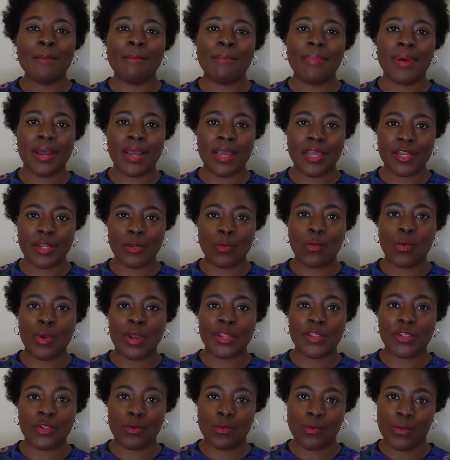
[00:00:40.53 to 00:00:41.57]
But
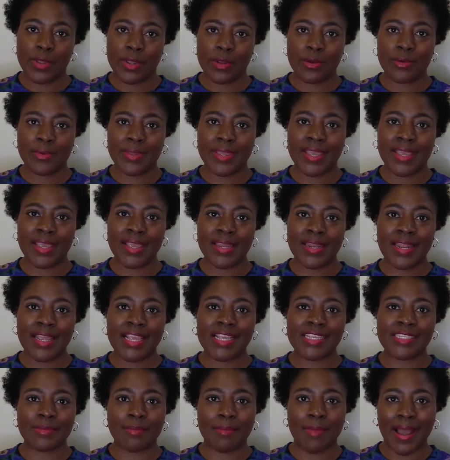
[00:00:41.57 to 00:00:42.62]
what you will get
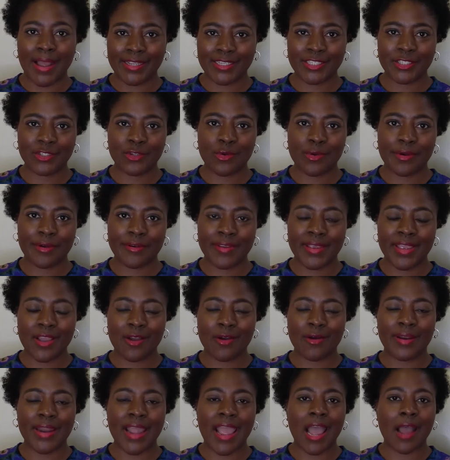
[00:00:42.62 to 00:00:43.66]
is my story
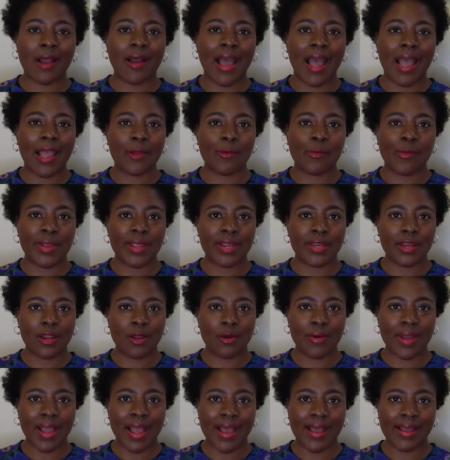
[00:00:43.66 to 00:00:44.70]
on how I went
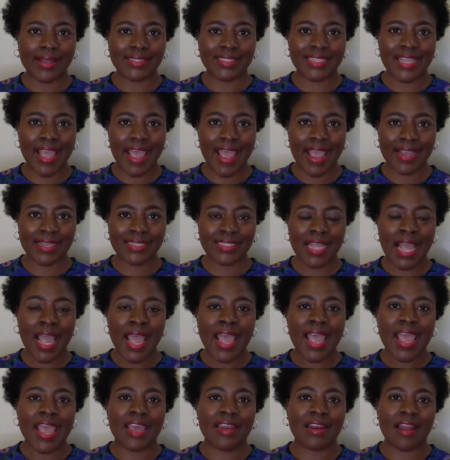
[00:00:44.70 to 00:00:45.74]
no contact
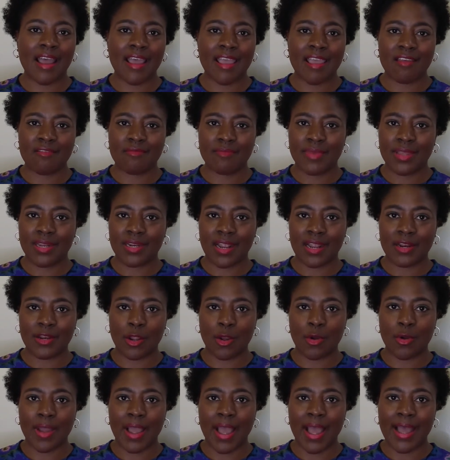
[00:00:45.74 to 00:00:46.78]
and I have been
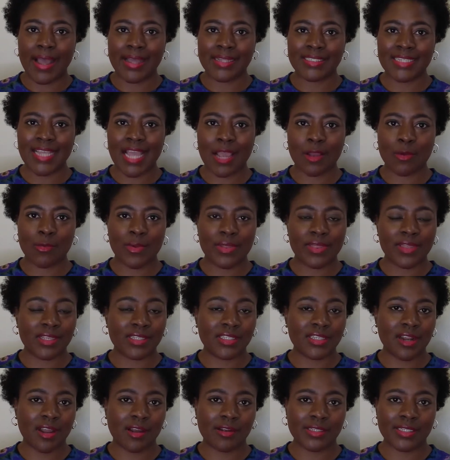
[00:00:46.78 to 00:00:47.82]
no contact with
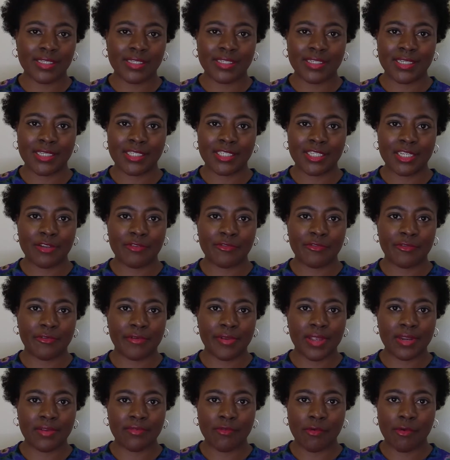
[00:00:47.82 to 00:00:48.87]
this narcissistic
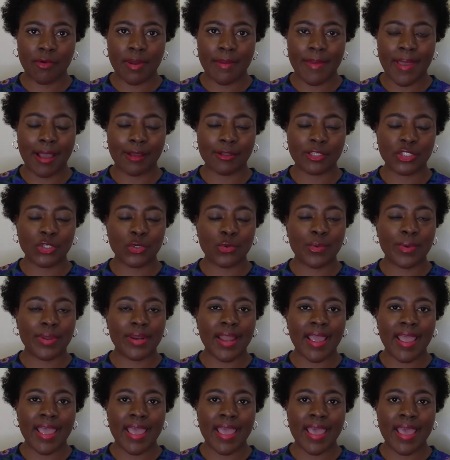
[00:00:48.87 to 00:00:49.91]
friend for about two
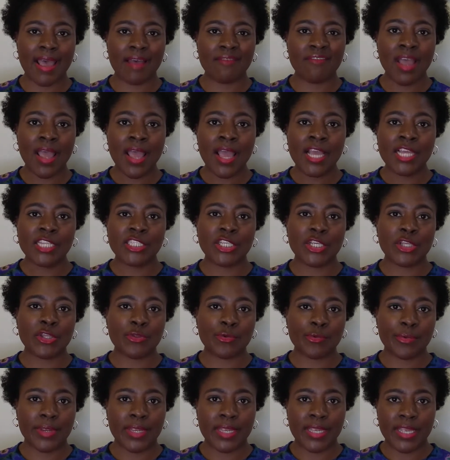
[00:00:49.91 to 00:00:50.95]
and a half to
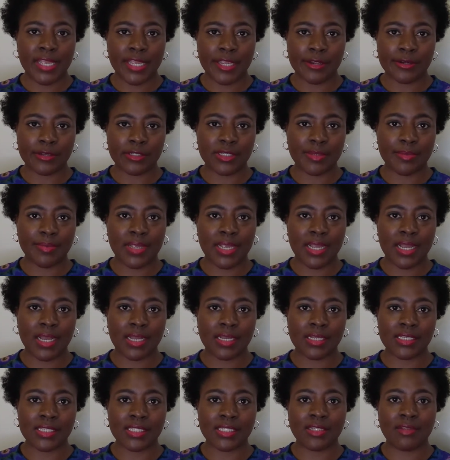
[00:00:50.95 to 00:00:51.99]
three years
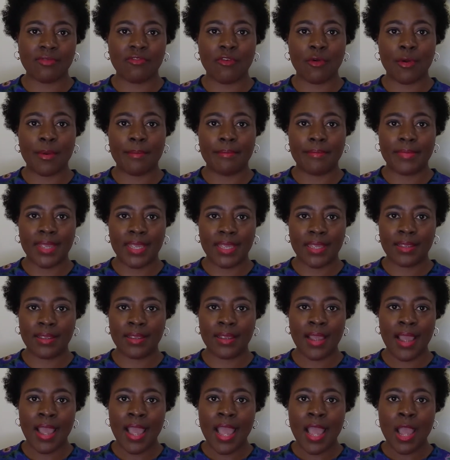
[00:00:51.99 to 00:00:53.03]
because for
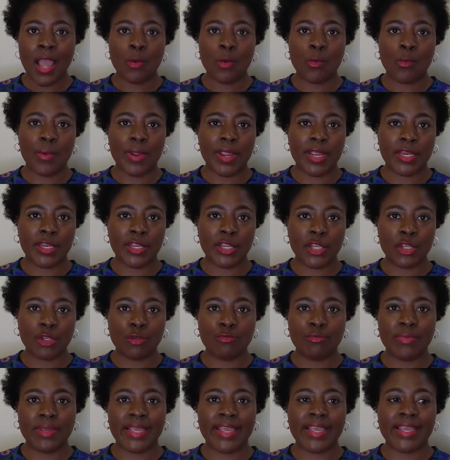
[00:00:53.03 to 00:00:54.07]
me, when
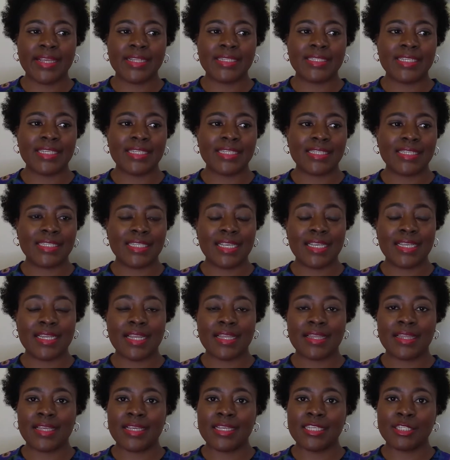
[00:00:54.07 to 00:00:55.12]
you begin to see
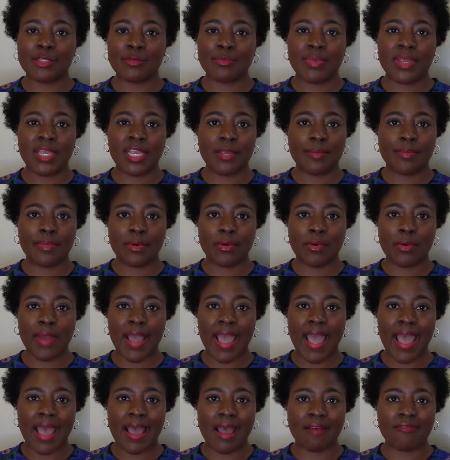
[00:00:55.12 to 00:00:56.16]
that these people
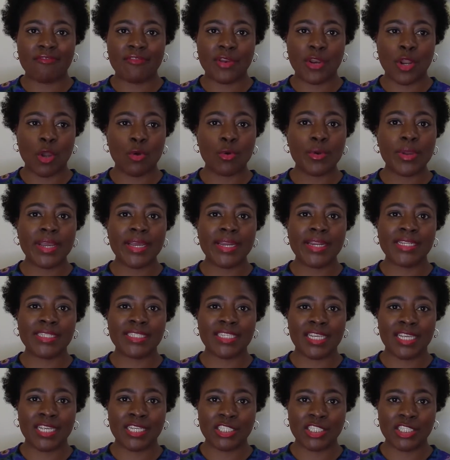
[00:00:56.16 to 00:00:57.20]
have no good
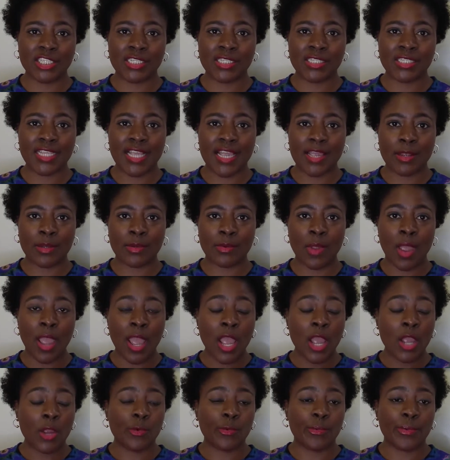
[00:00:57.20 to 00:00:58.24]
intentions and
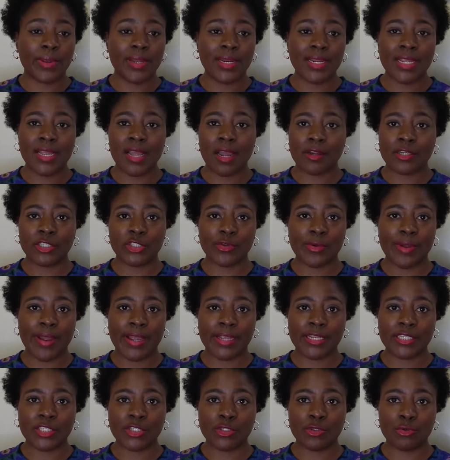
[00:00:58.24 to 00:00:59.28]
really are
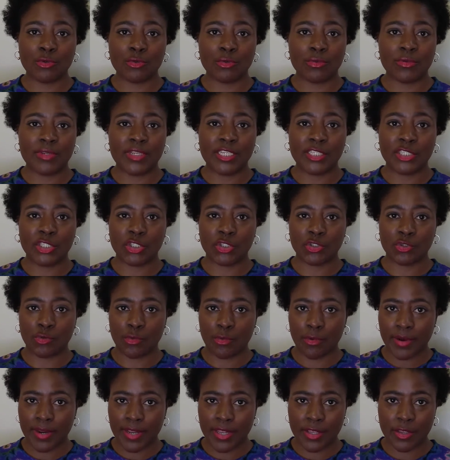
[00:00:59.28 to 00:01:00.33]
trying to
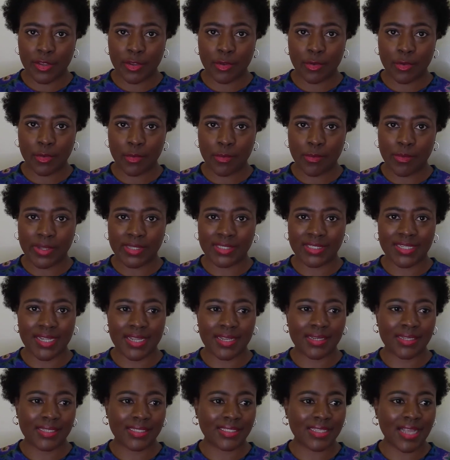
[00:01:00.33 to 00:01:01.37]
destroy you once
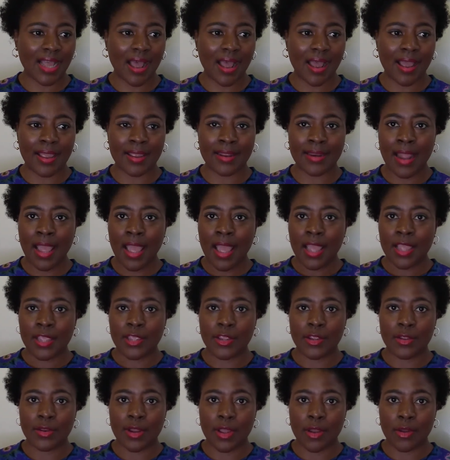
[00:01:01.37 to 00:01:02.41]
they decide,
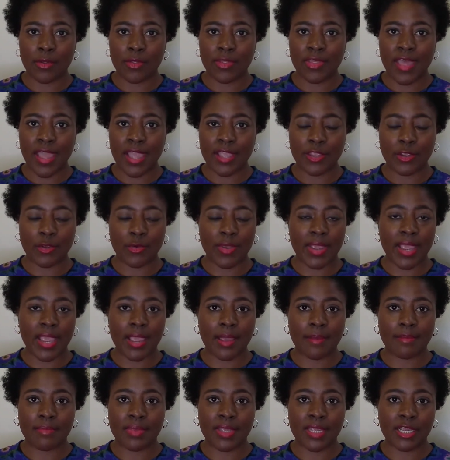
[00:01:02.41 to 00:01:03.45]
you know, that you
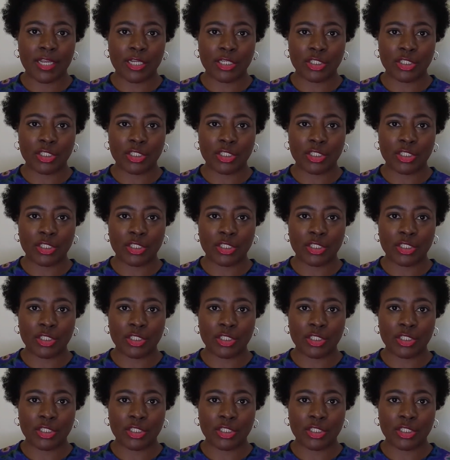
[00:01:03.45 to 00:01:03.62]
can't be